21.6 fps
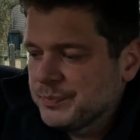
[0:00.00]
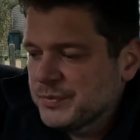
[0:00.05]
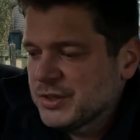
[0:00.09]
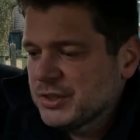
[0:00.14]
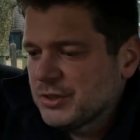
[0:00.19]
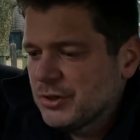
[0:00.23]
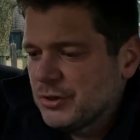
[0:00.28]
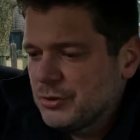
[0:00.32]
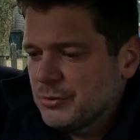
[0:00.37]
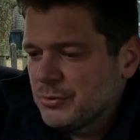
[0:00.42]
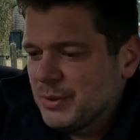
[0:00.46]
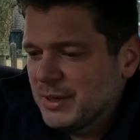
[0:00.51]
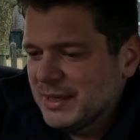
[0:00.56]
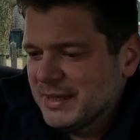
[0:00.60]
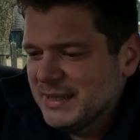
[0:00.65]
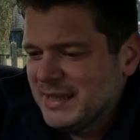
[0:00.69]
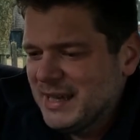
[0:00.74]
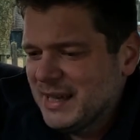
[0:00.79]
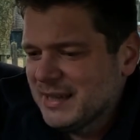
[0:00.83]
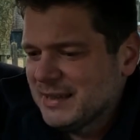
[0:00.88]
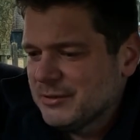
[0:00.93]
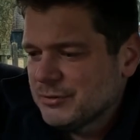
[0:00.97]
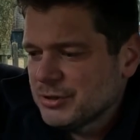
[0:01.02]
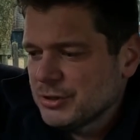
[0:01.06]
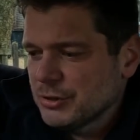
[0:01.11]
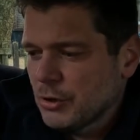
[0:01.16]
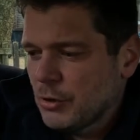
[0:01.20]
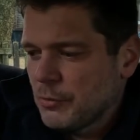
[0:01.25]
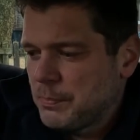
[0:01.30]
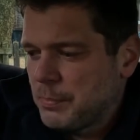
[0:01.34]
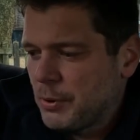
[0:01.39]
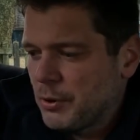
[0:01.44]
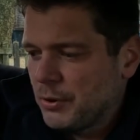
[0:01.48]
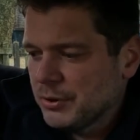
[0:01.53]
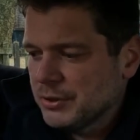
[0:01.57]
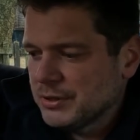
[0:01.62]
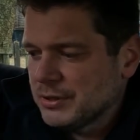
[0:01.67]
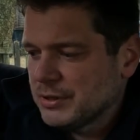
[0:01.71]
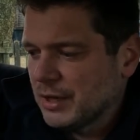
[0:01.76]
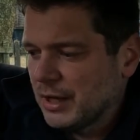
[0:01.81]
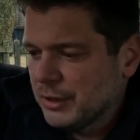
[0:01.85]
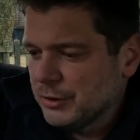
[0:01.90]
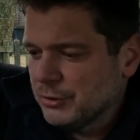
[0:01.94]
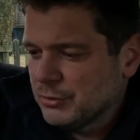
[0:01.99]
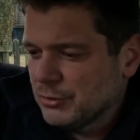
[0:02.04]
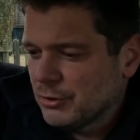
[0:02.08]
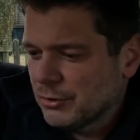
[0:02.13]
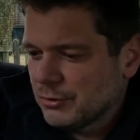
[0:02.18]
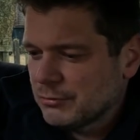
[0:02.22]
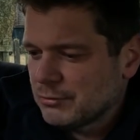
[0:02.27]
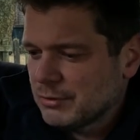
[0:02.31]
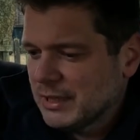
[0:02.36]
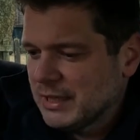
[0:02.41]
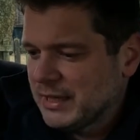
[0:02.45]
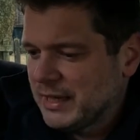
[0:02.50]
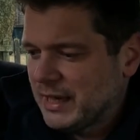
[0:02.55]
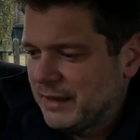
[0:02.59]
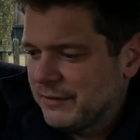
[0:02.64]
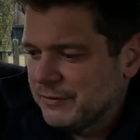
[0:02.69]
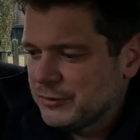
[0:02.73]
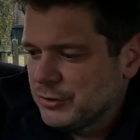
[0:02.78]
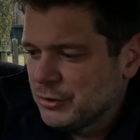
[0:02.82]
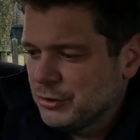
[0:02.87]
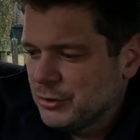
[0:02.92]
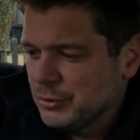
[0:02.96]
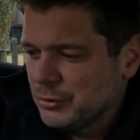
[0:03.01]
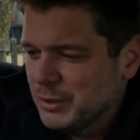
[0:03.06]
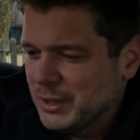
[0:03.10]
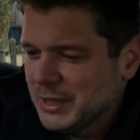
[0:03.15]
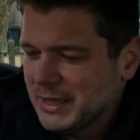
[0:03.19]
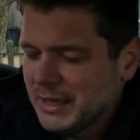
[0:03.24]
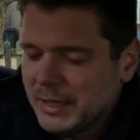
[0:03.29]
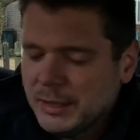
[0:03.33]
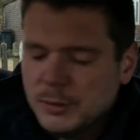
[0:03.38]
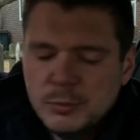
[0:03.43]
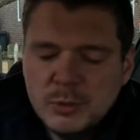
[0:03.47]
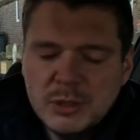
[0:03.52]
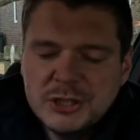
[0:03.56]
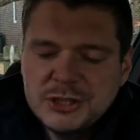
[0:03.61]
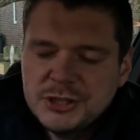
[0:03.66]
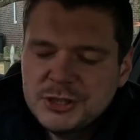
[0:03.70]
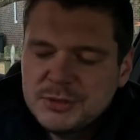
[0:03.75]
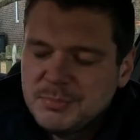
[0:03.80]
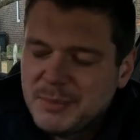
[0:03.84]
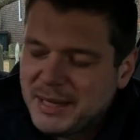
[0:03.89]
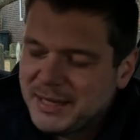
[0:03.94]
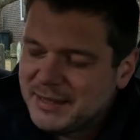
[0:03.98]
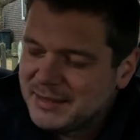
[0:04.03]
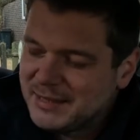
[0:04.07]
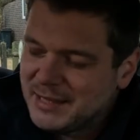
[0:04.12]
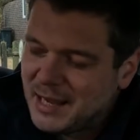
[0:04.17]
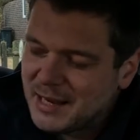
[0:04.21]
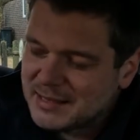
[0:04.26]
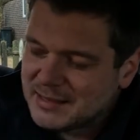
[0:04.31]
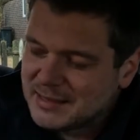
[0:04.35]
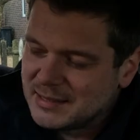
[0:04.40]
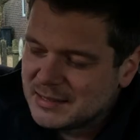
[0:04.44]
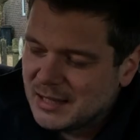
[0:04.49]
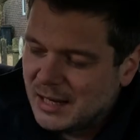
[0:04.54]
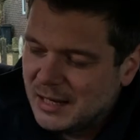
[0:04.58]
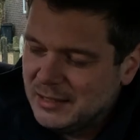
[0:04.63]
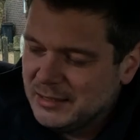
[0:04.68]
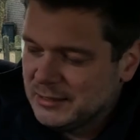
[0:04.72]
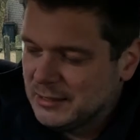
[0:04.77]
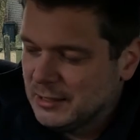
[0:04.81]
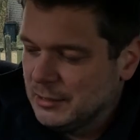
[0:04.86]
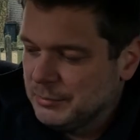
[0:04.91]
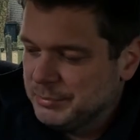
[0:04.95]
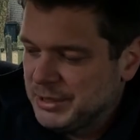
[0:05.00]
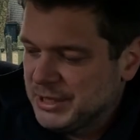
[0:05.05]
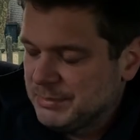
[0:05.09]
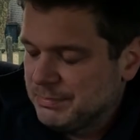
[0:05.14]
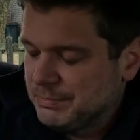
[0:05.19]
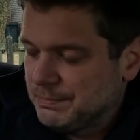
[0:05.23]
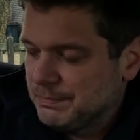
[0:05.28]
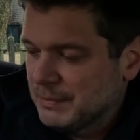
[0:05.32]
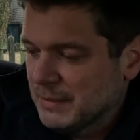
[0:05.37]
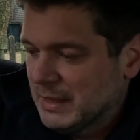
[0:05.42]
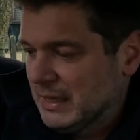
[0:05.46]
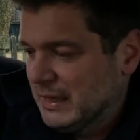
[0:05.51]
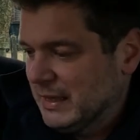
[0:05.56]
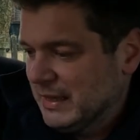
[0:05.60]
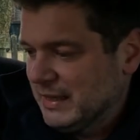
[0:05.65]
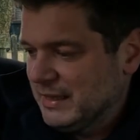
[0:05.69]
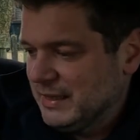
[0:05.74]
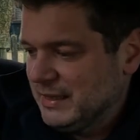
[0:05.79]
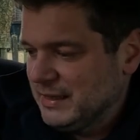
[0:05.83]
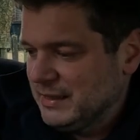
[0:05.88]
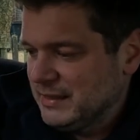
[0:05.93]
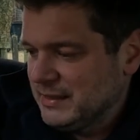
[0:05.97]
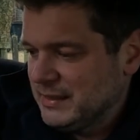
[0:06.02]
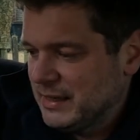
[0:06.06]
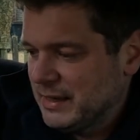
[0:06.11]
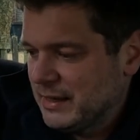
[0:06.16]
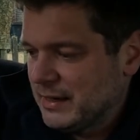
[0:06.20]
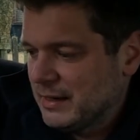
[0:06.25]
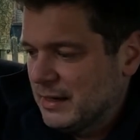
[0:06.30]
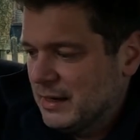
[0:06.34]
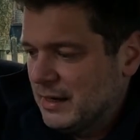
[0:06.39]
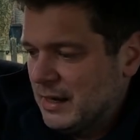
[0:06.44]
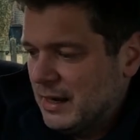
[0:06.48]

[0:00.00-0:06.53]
So yeah, there's no point. You don't really have to do it. It will just make the access a little bit easier.